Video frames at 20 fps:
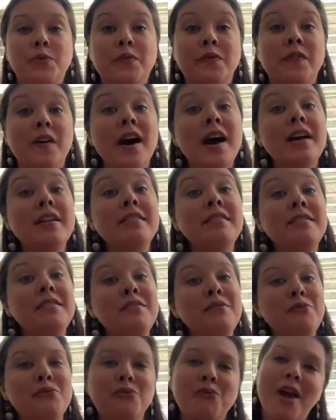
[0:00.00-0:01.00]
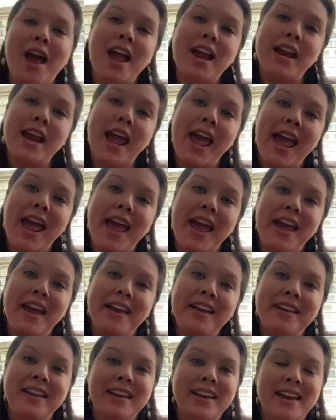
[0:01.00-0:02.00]
Fun Friday.
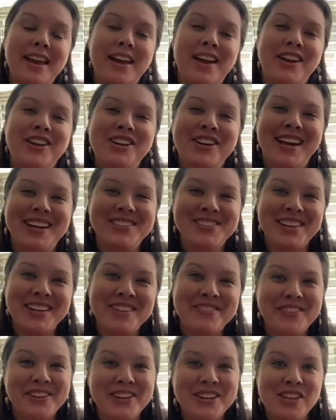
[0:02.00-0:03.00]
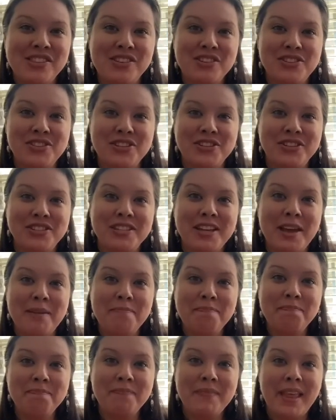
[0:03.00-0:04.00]
Are you guys ready for another circle time?